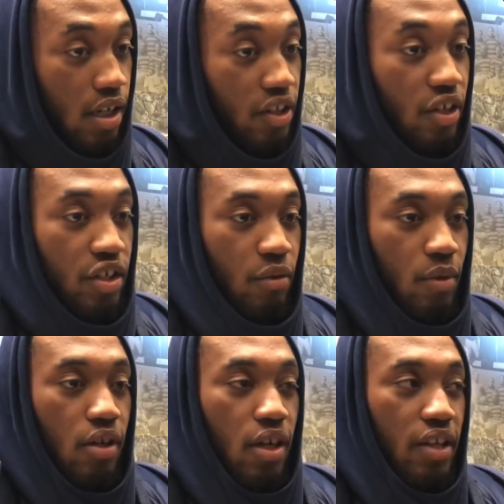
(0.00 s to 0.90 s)
I thought he did
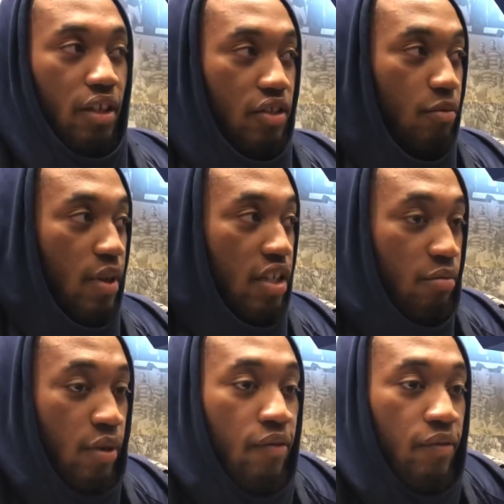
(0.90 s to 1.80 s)
well. I think Stuber has
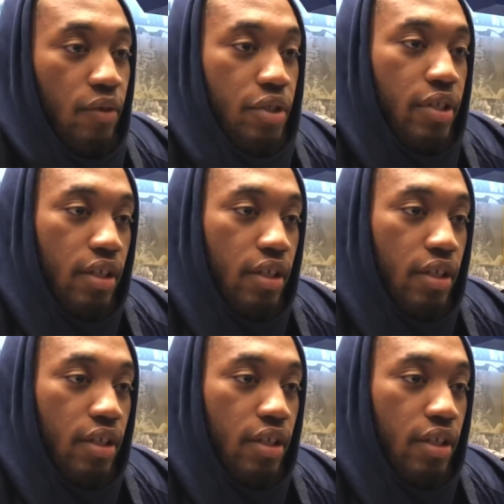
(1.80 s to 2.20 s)
a bright future.